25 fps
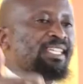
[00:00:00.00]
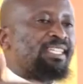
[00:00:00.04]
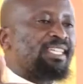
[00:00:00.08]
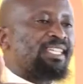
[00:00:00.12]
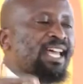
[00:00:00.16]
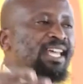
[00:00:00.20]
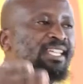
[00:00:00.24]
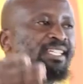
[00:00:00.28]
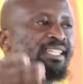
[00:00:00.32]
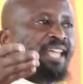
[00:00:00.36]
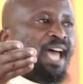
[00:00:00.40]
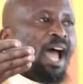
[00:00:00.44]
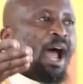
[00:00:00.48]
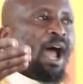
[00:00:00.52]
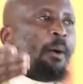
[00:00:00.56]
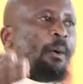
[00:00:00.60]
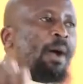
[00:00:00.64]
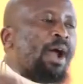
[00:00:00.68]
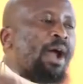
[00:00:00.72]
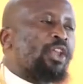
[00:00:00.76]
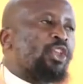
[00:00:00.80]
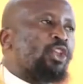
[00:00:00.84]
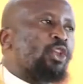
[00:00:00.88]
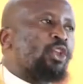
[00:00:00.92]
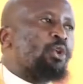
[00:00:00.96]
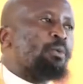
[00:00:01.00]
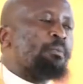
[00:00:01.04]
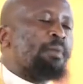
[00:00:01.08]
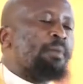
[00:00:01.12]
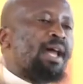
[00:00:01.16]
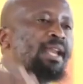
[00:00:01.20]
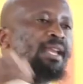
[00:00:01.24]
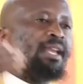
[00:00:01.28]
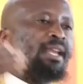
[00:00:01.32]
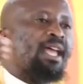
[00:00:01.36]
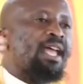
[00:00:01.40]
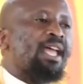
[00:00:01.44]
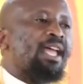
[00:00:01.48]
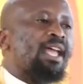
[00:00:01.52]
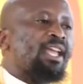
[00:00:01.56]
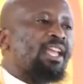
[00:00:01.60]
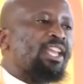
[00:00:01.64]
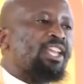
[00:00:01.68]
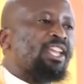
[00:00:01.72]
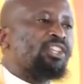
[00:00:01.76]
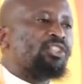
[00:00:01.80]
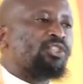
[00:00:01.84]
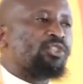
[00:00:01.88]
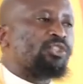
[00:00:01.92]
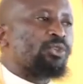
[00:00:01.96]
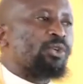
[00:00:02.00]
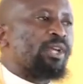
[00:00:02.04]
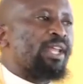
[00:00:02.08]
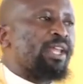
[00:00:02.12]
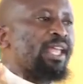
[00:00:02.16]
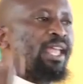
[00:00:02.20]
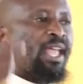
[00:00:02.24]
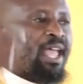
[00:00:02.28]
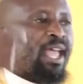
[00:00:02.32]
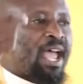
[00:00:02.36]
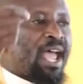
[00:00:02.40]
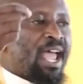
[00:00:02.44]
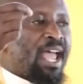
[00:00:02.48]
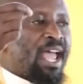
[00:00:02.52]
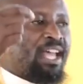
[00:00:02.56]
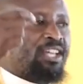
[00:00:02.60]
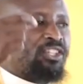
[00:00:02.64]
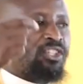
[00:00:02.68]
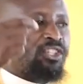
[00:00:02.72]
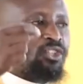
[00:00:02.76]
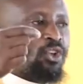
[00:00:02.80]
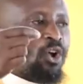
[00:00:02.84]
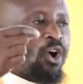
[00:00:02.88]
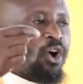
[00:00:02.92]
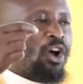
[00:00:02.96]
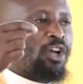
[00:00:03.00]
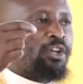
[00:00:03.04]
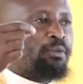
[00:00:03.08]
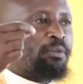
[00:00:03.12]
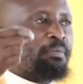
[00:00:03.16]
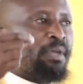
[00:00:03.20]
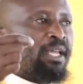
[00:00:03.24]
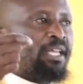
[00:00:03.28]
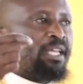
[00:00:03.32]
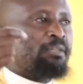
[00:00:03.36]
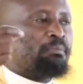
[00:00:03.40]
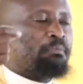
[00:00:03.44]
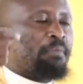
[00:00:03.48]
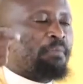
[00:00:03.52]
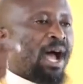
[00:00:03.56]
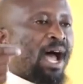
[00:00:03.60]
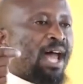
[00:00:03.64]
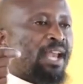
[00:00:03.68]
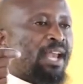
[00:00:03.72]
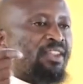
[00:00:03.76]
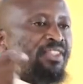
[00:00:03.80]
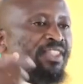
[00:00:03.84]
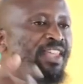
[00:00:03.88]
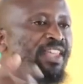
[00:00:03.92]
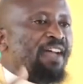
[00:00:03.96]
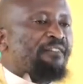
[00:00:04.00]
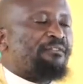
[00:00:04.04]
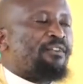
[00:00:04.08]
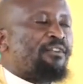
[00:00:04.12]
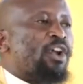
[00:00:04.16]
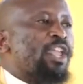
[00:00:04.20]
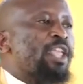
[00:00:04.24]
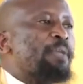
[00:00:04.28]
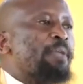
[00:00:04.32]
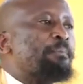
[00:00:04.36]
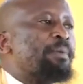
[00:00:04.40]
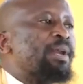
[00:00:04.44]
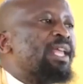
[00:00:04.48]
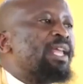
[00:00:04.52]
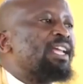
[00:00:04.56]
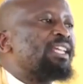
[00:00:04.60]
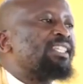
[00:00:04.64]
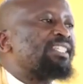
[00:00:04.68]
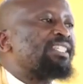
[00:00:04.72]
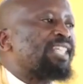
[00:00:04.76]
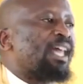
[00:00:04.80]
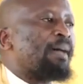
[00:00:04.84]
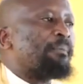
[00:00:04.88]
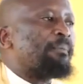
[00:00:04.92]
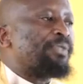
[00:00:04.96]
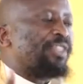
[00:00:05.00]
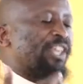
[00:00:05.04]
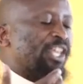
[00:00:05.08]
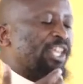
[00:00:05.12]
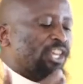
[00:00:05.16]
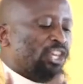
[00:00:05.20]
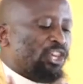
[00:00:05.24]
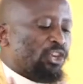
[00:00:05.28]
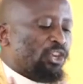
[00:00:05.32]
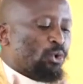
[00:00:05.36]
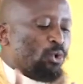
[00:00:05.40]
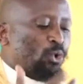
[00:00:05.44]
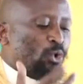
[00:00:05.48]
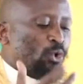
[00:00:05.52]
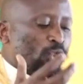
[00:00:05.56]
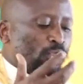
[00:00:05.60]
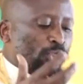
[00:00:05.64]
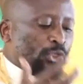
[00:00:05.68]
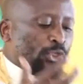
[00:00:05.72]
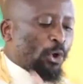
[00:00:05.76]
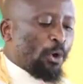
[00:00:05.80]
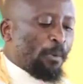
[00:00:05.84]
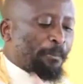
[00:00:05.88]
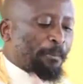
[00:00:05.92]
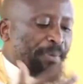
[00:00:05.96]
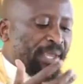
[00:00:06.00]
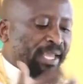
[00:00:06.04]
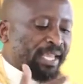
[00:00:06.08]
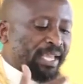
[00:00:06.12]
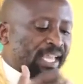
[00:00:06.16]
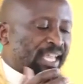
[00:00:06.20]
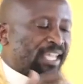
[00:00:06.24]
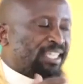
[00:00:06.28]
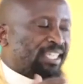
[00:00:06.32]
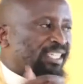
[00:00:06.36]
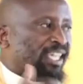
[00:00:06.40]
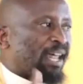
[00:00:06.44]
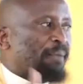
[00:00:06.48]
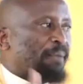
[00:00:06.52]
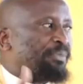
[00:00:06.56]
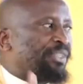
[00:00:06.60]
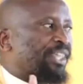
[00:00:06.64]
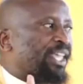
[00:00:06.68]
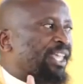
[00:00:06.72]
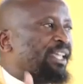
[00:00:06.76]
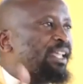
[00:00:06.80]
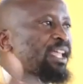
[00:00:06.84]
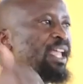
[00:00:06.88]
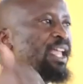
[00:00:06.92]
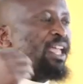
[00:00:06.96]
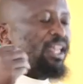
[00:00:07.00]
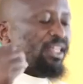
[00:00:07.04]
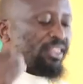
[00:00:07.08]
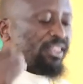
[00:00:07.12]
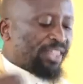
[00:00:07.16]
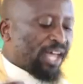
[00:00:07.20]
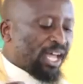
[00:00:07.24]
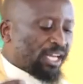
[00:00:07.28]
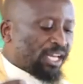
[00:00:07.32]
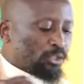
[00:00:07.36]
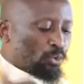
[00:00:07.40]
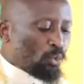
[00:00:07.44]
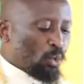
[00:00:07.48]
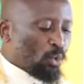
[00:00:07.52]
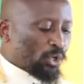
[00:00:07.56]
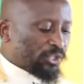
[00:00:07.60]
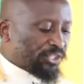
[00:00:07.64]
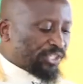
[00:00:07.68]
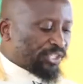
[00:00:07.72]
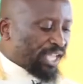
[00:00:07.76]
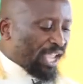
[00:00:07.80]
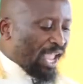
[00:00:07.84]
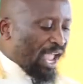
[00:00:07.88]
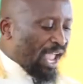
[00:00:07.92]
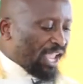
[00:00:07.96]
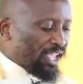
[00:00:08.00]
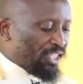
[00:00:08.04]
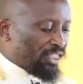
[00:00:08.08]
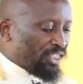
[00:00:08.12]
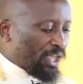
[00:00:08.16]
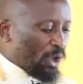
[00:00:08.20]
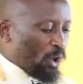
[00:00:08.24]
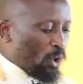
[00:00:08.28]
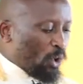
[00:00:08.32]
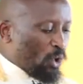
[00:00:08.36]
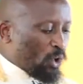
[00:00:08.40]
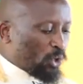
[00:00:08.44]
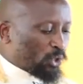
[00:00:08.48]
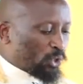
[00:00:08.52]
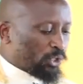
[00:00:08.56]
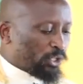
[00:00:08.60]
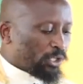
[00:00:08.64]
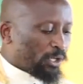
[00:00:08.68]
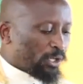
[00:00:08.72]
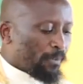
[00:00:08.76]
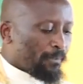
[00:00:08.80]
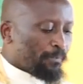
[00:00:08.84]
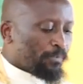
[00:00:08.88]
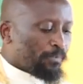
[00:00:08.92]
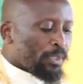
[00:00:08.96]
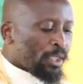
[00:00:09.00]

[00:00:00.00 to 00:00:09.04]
enters our human history as God made man. Therefore, he brings something new, though picking something that was there in the old.